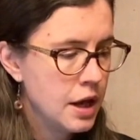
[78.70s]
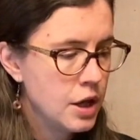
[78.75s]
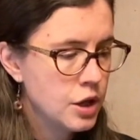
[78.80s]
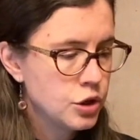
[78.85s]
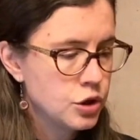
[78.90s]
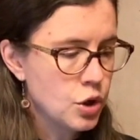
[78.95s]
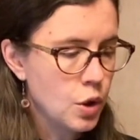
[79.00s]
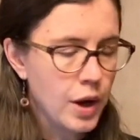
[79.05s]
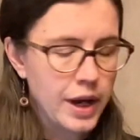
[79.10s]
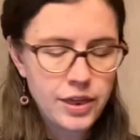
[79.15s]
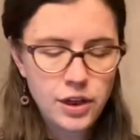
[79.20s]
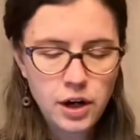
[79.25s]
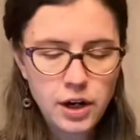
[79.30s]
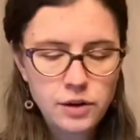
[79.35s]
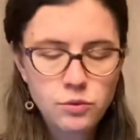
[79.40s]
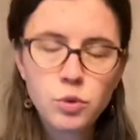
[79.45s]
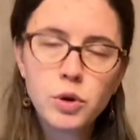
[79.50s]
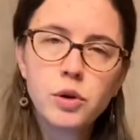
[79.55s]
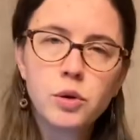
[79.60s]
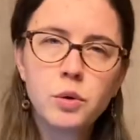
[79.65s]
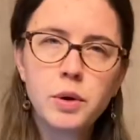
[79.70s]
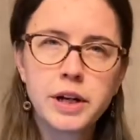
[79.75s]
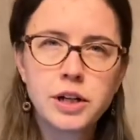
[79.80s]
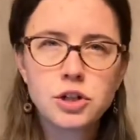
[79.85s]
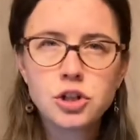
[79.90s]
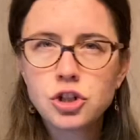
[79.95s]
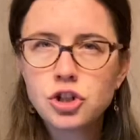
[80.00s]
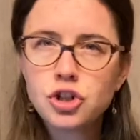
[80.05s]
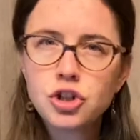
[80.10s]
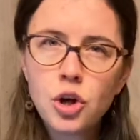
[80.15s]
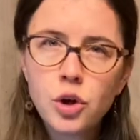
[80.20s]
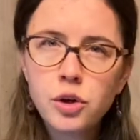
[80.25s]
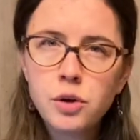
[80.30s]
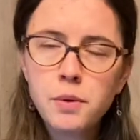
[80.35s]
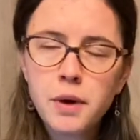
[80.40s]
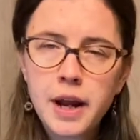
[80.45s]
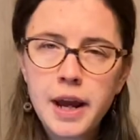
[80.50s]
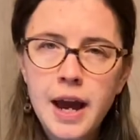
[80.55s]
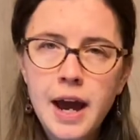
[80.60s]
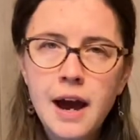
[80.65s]
So I thought I'd real quick just show you
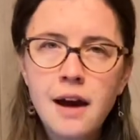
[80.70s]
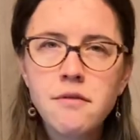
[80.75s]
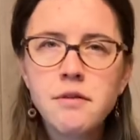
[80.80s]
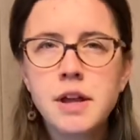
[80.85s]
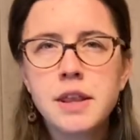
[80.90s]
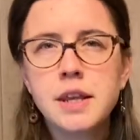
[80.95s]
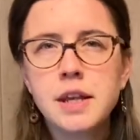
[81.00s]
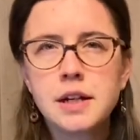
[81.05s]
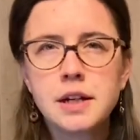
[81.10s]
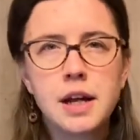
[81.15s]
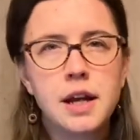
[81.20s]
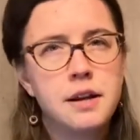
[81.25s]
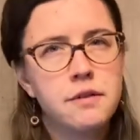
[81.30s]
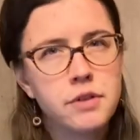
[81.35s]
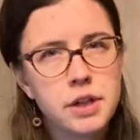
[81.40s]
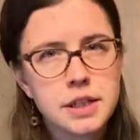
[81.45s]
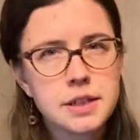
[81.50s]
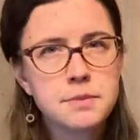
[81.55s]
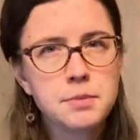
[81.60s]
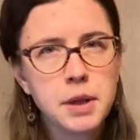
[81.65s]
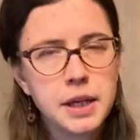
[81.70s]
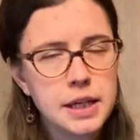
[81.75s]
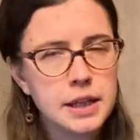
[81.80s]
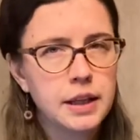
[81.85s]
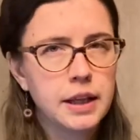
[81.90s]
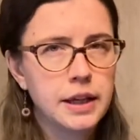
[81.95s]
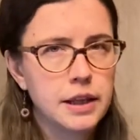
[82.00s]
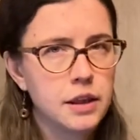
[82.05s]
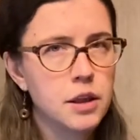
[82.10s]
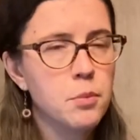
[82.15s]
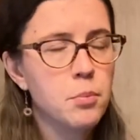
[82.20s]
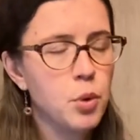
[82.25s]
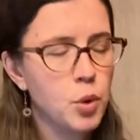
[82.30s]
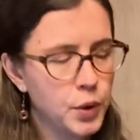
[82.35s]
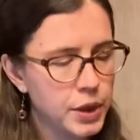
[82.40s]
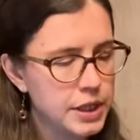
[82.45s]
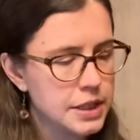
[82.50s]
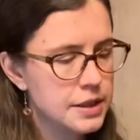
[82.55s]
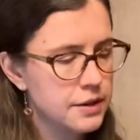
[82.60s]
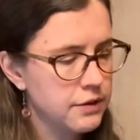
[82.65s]
what I have and then kind of explain like the
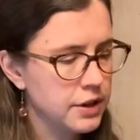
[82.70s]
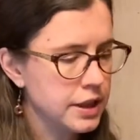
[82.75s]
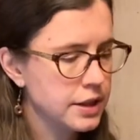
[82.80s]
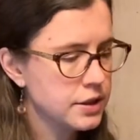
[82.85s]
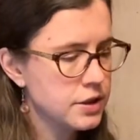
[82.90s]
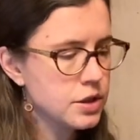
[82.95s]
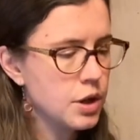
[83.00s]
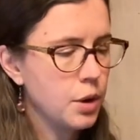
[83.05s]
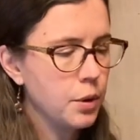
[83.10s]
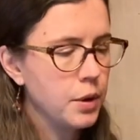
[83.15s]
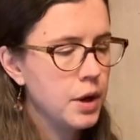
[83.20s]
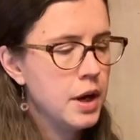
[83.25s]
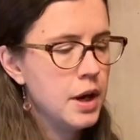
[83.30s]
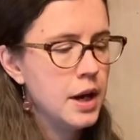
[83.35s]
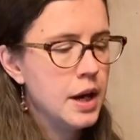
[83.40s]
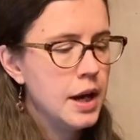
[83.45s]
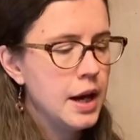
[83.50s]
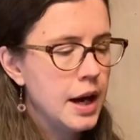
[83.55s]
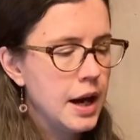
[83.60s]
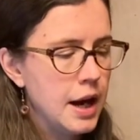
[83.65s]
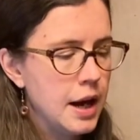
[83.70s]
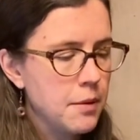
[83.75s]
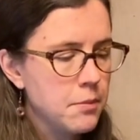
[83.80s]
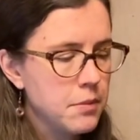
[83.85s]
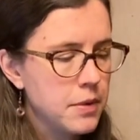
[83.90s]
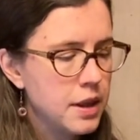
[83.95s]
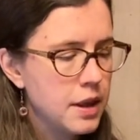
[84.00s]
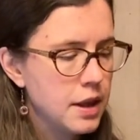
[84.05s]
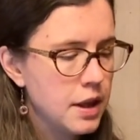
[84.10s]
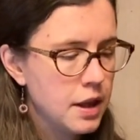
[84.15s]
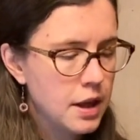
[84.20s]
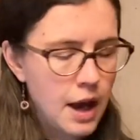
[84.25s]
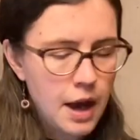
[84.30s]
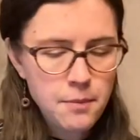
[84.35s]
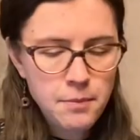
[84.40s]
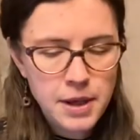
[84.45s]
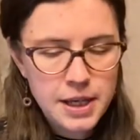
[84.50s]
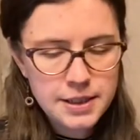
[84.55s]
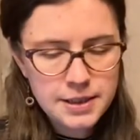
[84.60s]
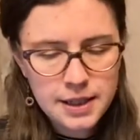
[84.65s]
point of it. So
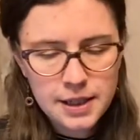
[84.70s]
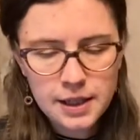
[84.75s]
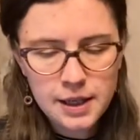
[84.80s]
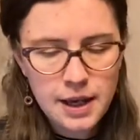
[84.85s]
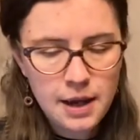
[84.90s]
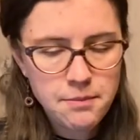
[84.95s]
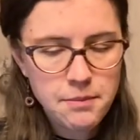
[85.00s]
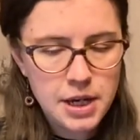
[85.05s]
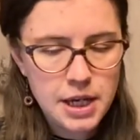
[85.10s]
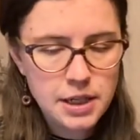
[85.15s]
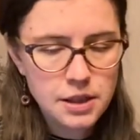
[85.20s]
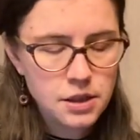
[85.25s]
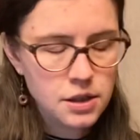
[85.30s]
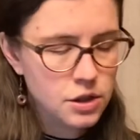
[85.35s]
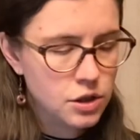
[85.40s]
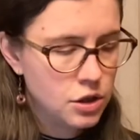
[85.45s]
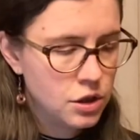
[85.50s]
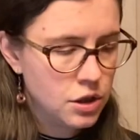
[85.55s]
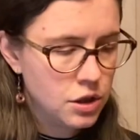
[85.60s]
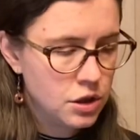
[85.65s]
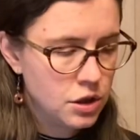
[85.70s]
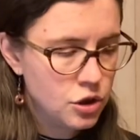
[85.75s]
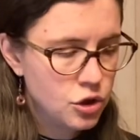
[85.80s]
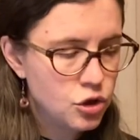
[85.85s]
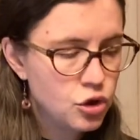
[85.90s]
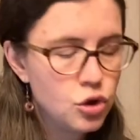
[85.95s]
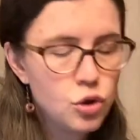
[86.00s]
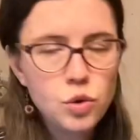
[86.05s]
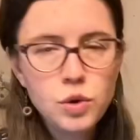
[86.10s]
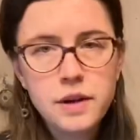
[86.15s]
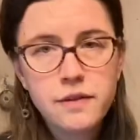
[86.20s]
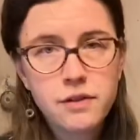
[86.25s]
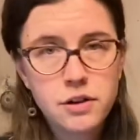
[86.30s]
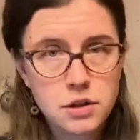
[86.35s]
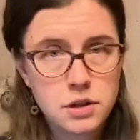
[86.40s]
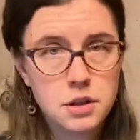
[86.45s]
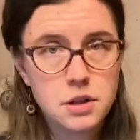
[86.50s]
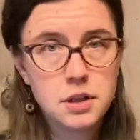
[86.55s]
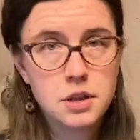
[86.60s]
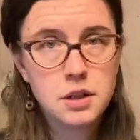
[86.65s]
basically I made two
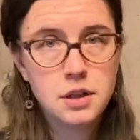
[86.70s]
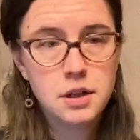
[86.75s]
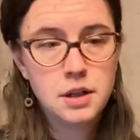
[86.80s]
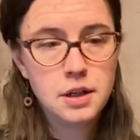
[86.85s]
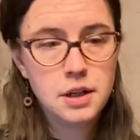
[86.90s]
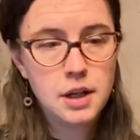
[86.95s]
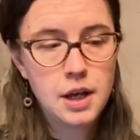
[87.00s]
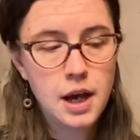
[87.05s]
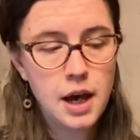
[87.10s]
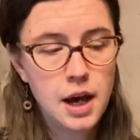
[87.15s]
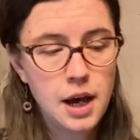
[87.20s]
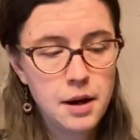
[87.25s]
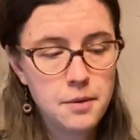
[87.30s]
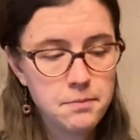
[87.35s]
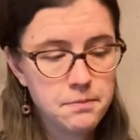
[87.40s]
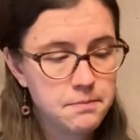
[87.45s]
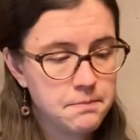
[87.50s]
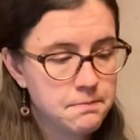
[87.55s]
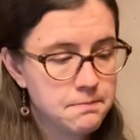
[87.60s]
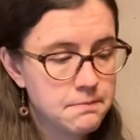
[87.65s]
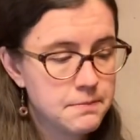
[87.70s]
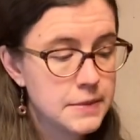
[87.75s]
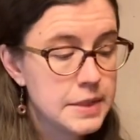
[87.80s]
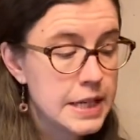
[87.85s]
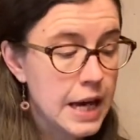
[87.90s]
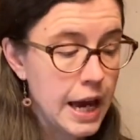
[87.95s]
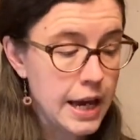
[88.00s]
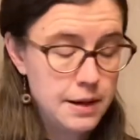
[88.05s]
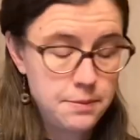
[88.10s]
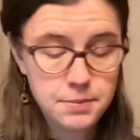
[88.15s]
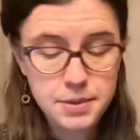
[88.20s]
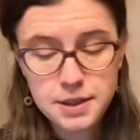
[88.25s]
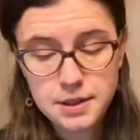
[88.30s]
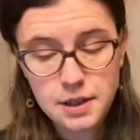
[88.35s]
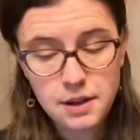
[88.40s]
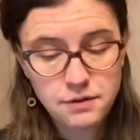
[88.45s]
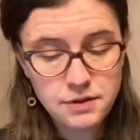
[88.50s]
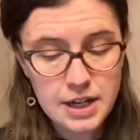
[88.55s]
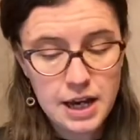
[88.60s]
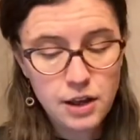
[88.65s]
different types
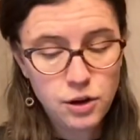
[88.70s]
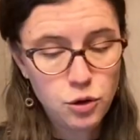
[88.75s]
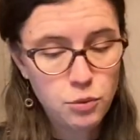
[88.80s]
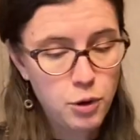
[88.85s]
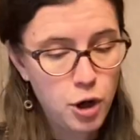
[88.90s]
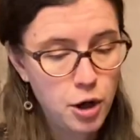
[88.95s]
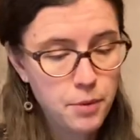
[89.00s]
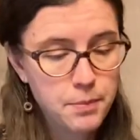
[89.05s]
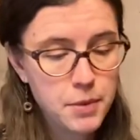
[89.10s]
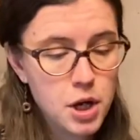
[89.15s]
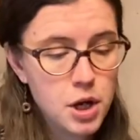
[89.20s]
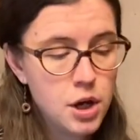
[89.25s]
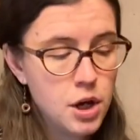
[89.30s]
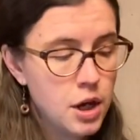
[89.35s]
of tallow balm.